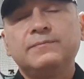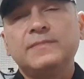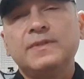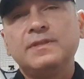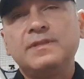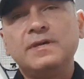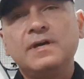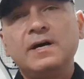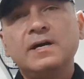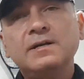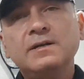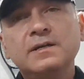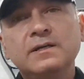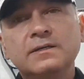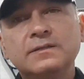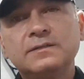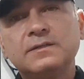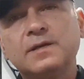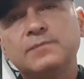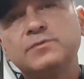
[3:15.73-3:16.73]
There
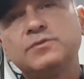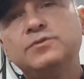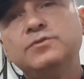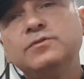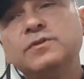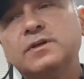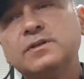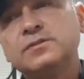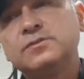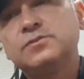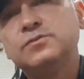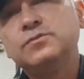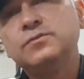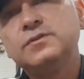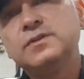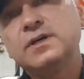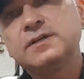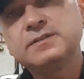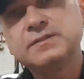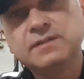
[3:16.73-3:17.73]
are some students who
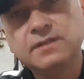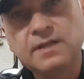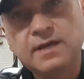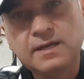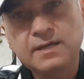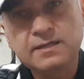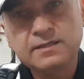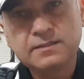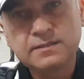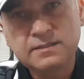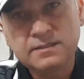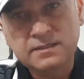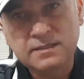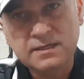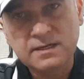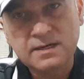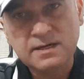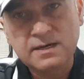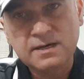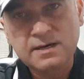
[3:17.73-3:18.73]
doesn't like
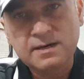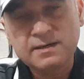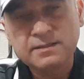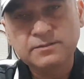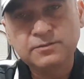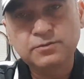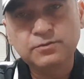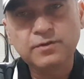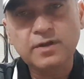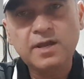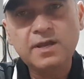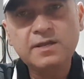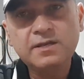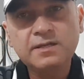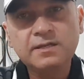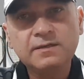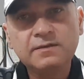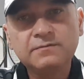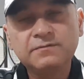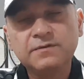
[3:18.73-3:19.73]

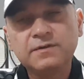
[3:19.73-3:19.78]
training